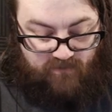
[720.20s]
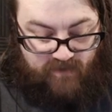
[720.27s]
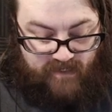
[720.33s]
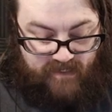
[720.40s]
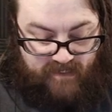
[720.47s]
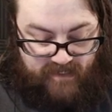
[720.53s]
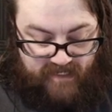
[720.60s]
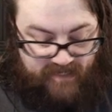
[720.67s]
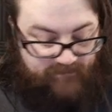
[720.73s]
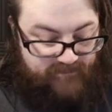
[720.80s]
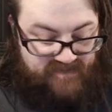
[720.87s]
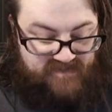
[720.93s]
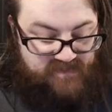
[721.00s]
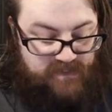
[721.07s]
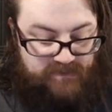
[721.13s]
it's
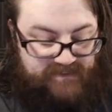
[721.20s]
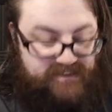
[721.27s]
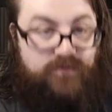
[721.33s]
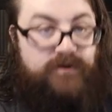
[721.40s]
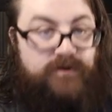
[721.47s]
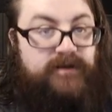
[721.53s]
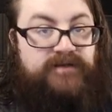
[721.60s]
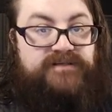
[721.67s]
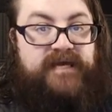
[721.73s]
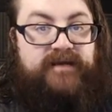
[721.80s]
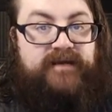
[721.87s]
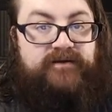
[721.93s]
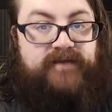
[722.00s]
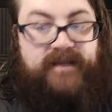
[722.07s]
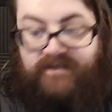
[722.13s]
probably nowhere near
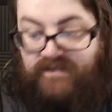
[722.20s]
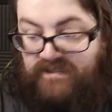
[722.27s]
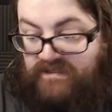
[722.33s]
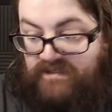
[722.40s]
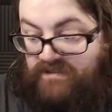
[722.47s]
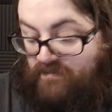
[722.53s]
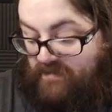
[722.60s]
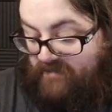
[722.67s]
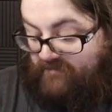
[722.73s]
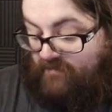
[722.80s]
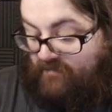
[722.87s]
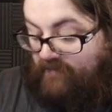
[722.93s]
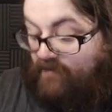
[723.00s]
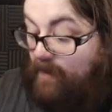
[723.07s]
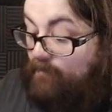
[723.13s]
Saturday because it took me
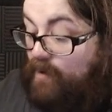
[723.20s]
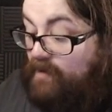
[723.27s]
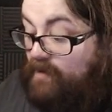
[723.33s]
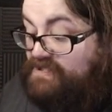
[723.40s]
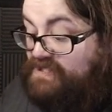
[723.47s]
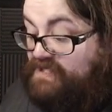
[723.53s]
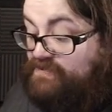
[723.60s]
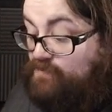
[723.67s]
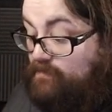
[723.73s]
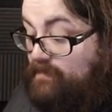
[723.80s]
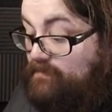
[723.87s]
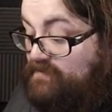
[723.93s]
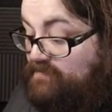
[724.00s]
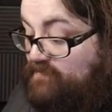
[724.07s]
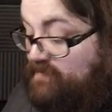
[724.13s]
forever. I probably just remembered
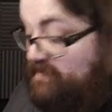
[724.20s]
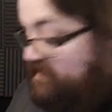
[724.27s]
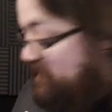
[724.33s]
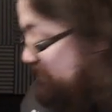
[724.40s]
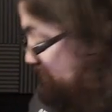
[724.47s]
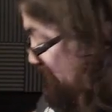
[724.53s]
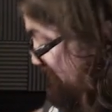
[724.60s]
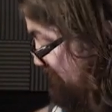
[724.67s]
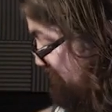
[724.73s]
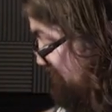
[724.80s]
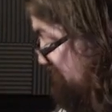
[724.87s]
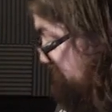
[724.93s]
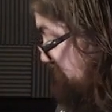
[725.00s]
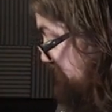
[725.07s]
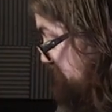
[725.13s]
to put it up like a month
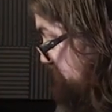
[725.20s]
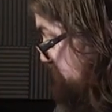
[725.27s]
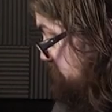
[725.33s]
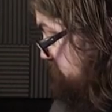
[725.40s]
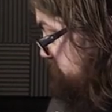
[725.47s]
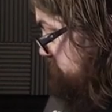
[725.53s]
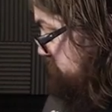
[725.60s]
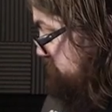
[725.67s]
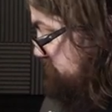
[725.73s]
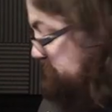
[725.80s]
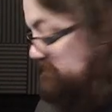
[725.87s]
later. So,